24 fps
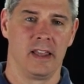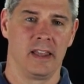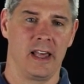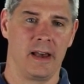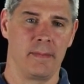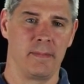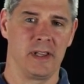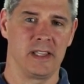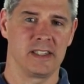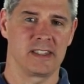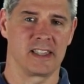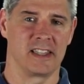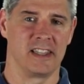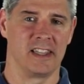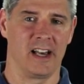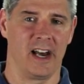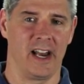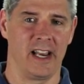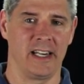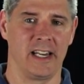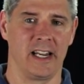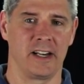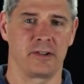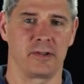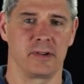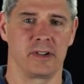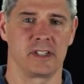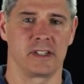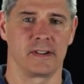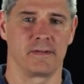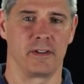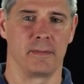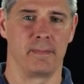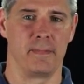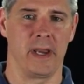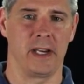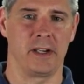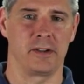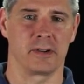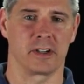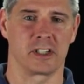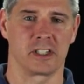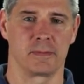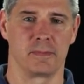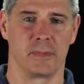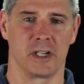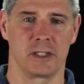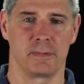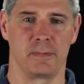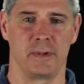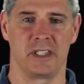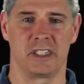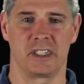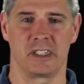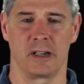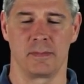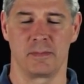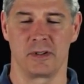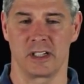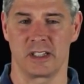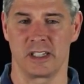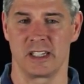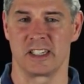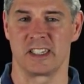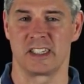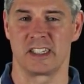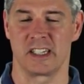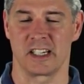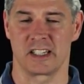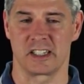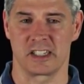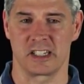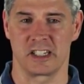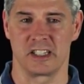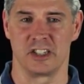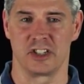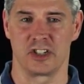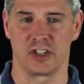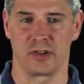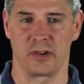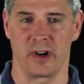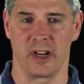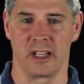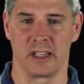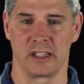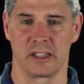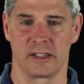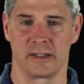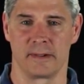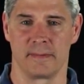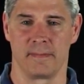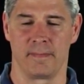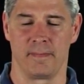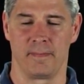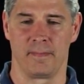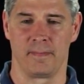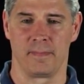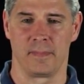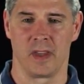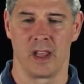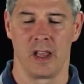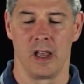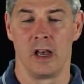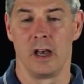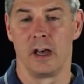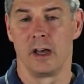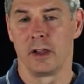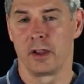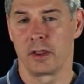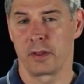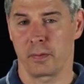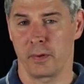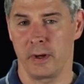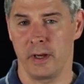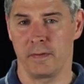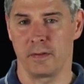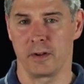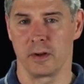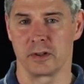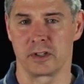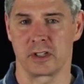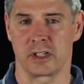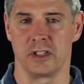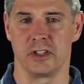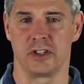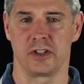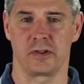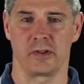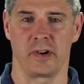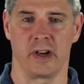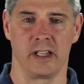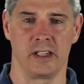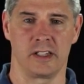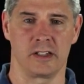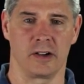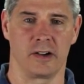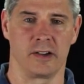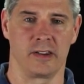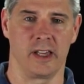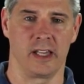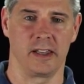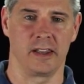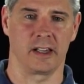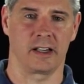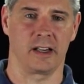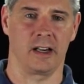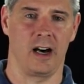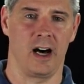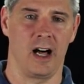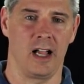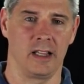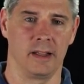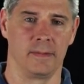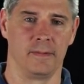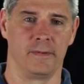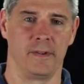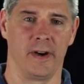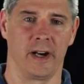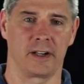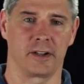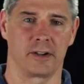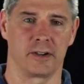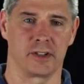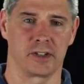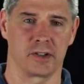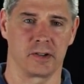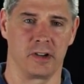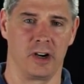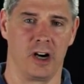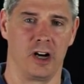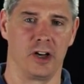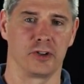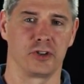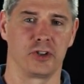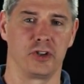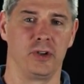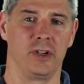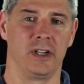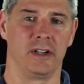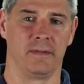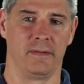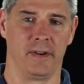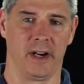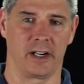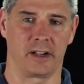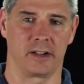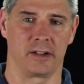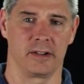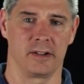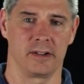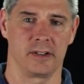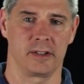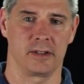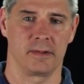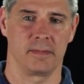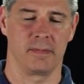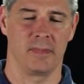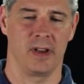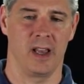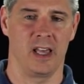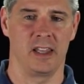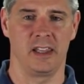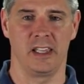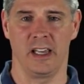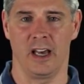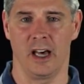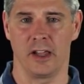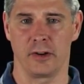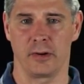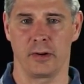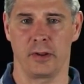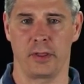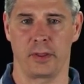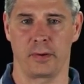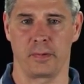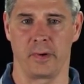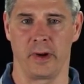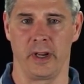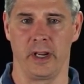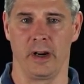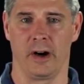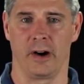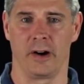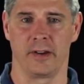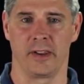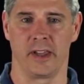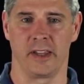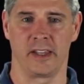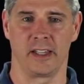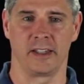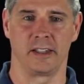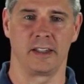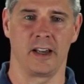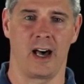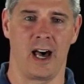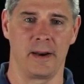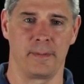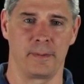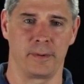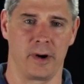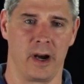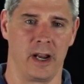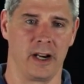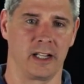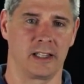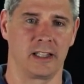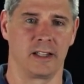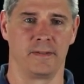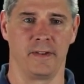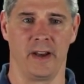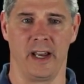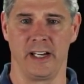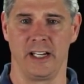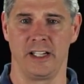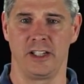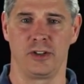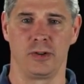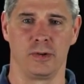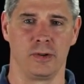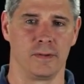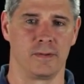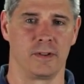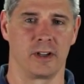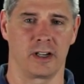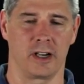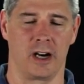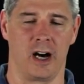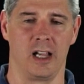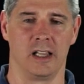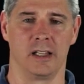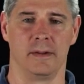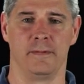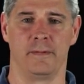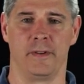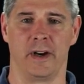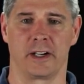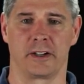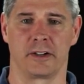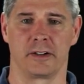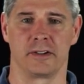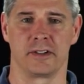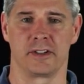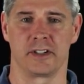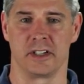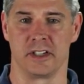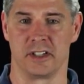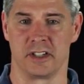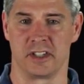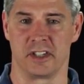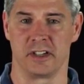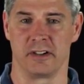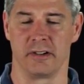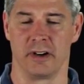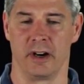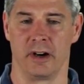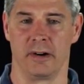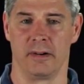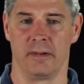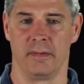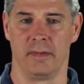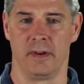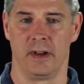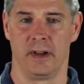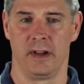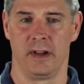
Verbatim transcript: That means the nine entries of the matrix must be subject to six constraints. Three of those constraints are that the column vectors are all unit vectors, and the other three are that the dot product of any two of the column vectors is zero.